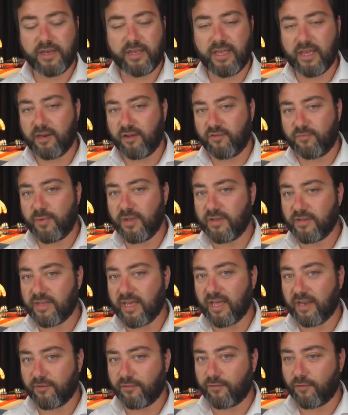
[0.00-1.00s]
I've been to
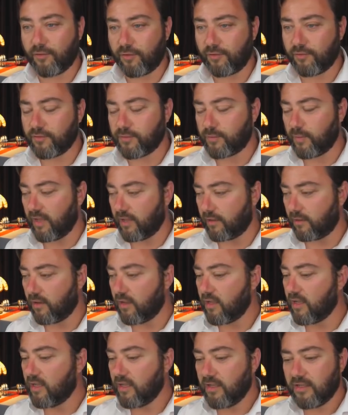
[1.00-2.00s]
California as well.
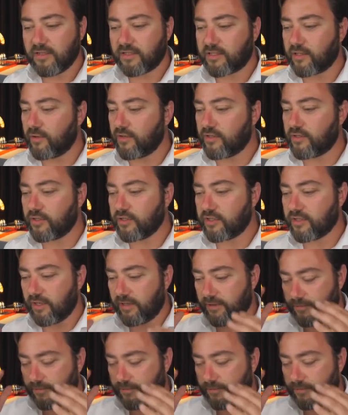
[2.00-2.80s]
So it's just like,